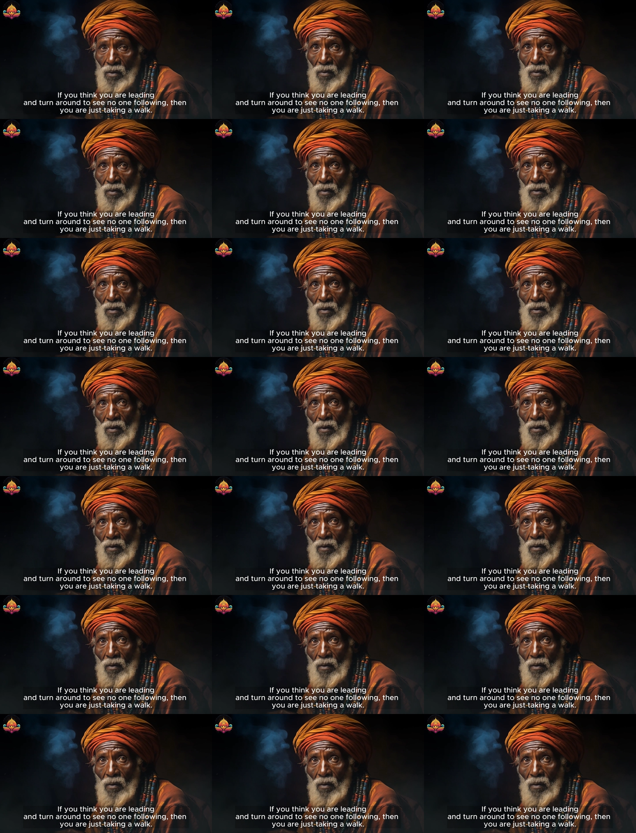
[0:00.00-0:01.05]

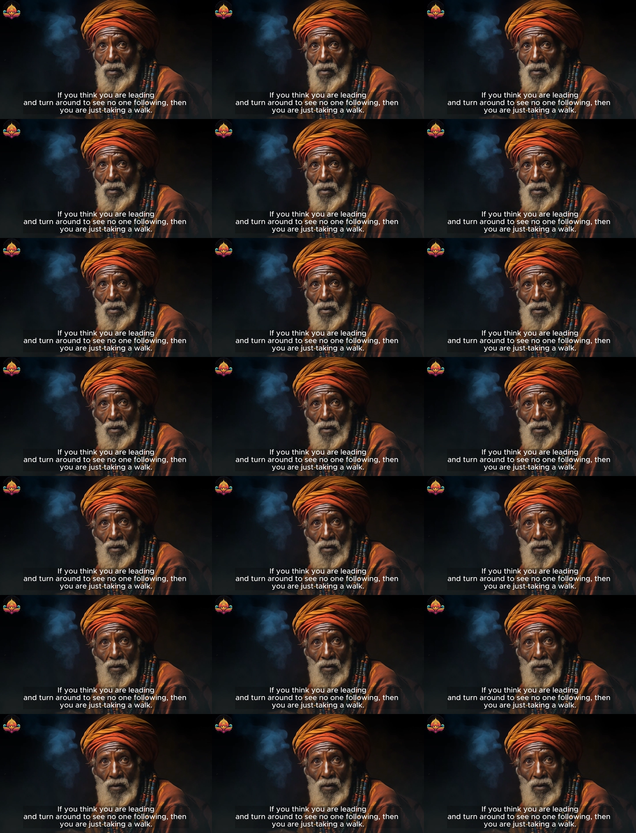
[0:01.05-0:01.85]
[no speech]